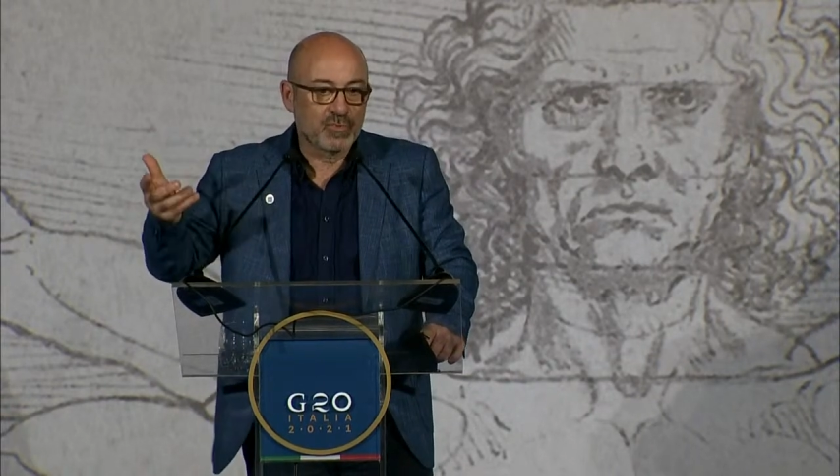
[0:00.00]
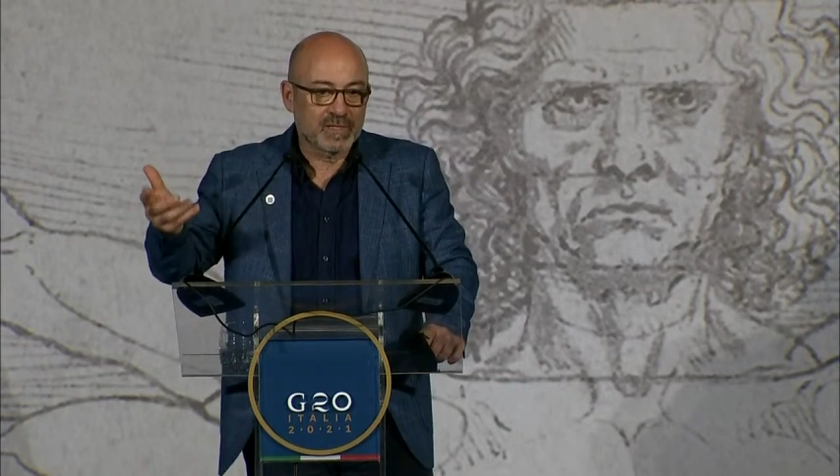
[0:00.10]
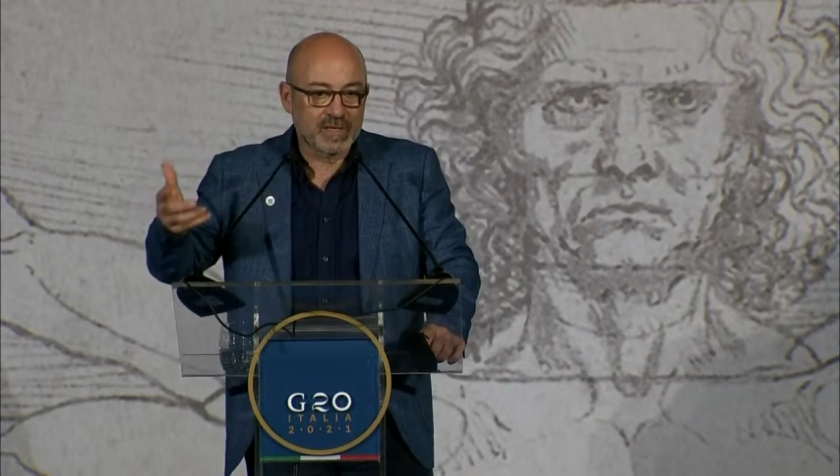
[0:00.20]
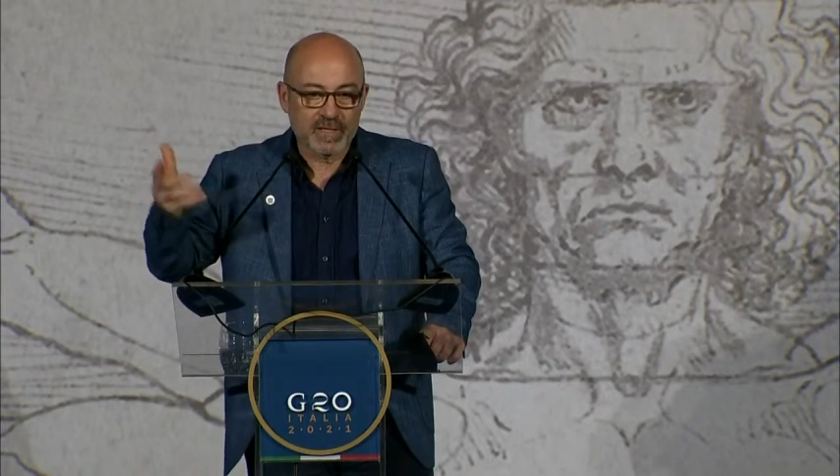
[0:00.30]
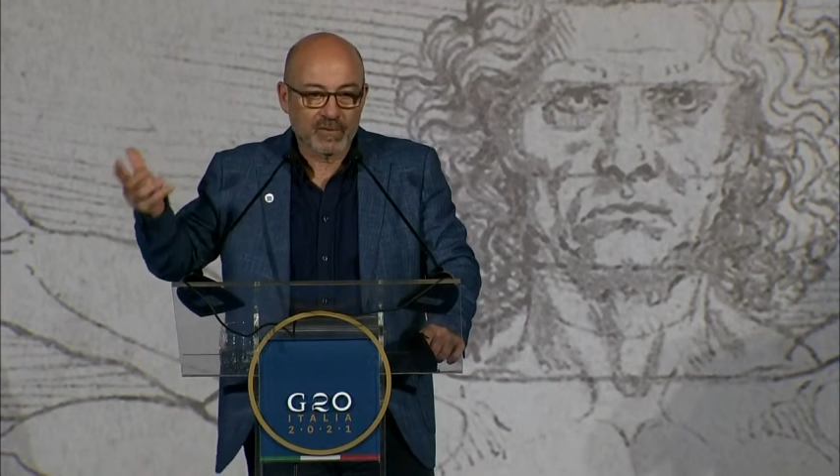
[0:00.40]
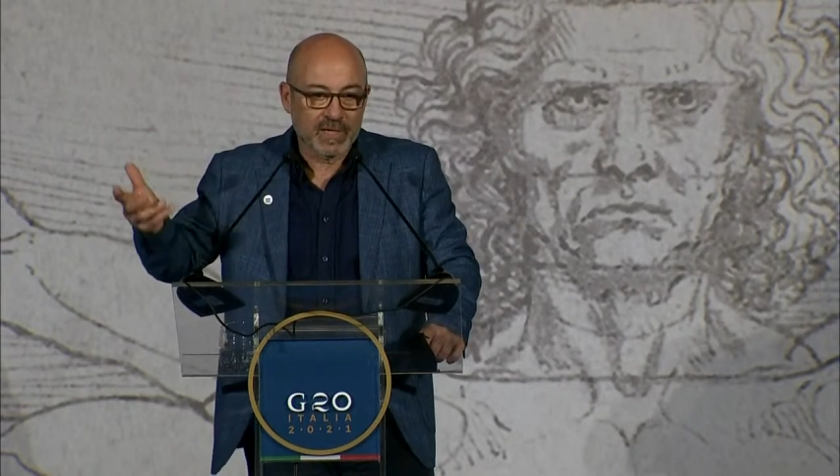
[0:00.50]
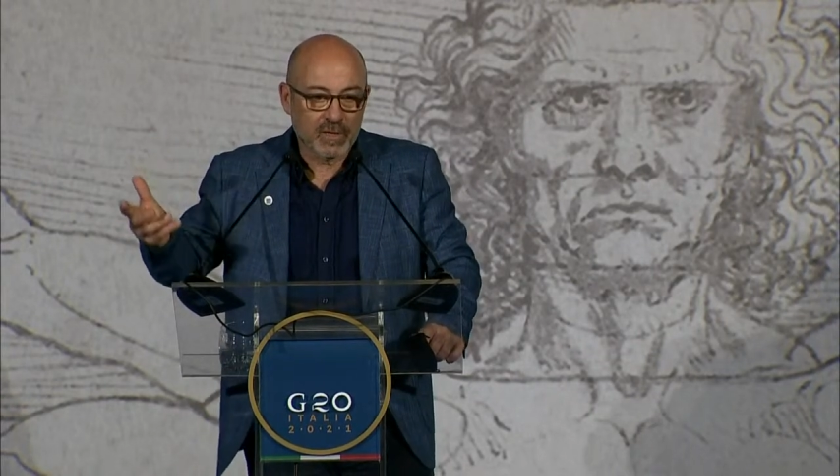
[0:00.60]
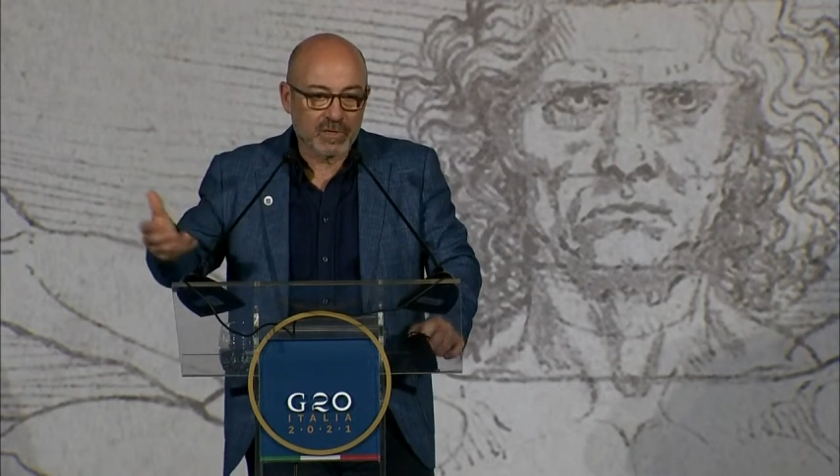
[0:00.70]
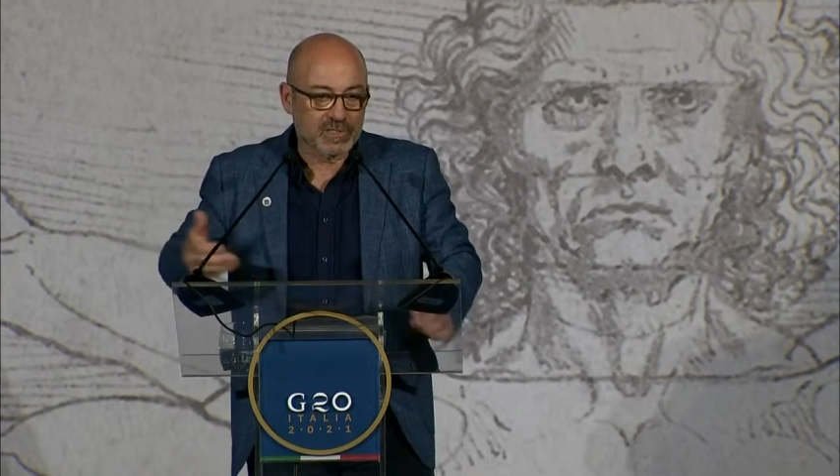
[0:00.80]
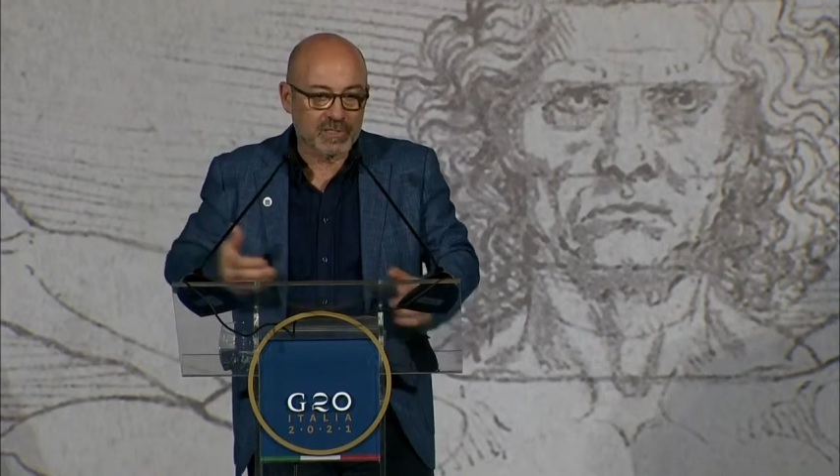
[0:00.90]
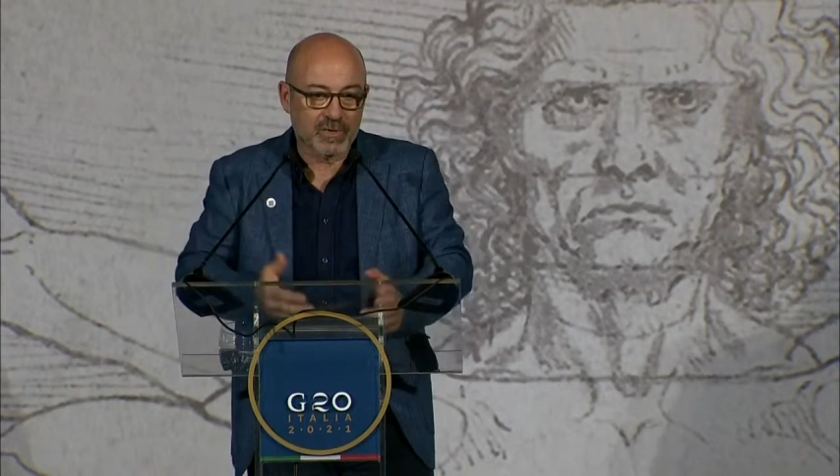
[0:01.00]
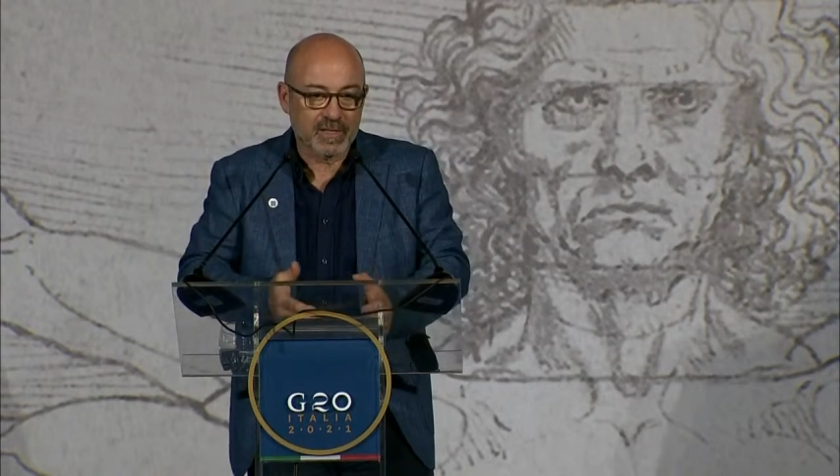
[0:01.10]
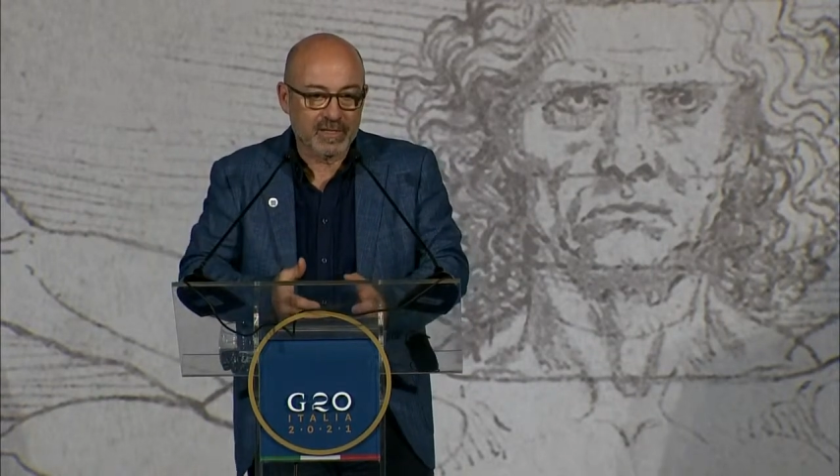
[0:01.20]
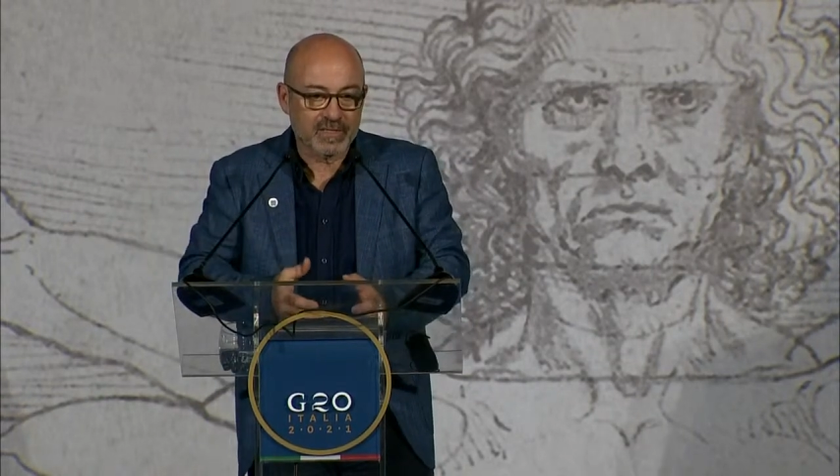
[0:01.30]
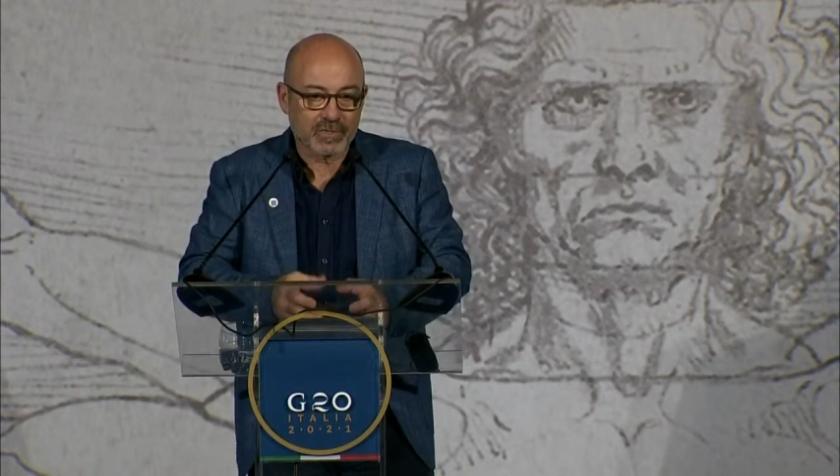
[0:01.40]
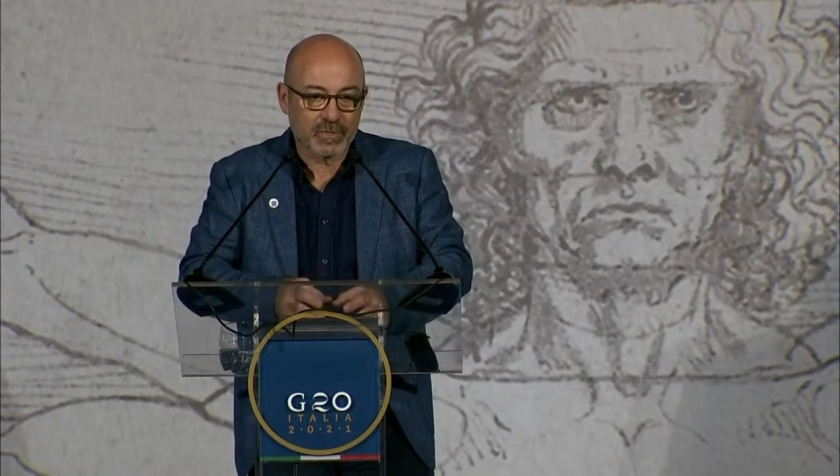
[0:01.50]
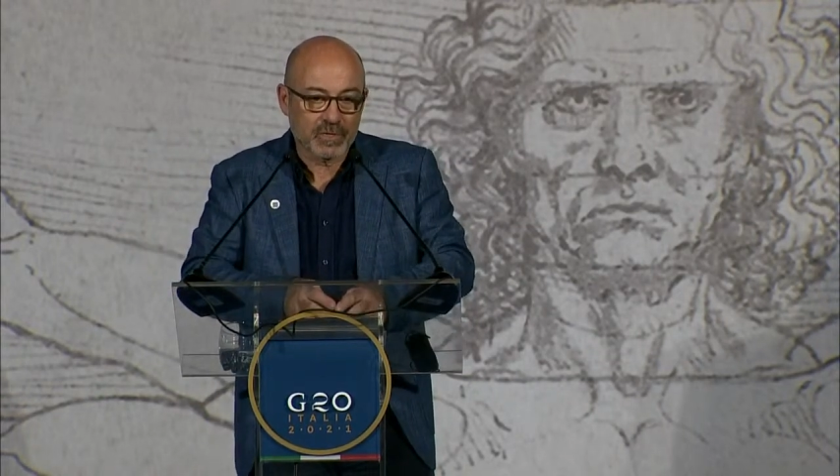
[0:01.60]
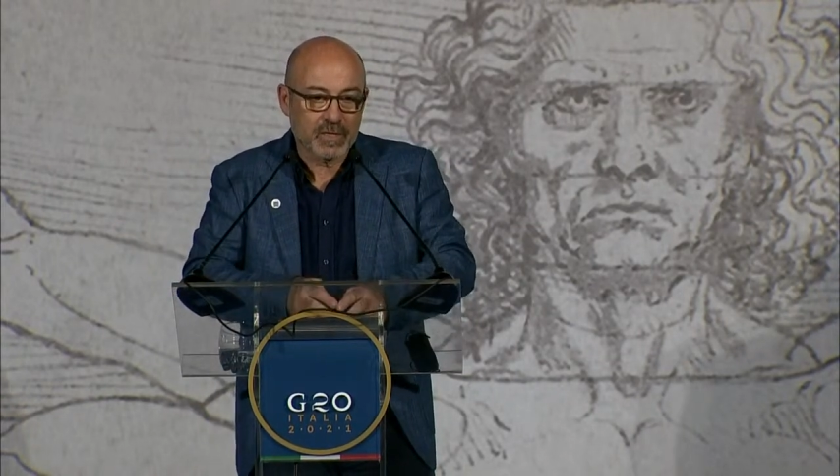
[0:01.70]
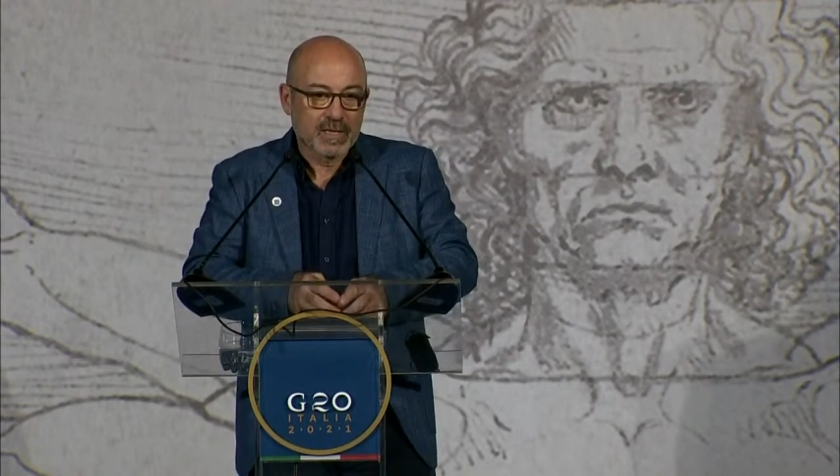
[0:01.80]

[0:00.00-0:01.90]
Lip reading: energy and climate,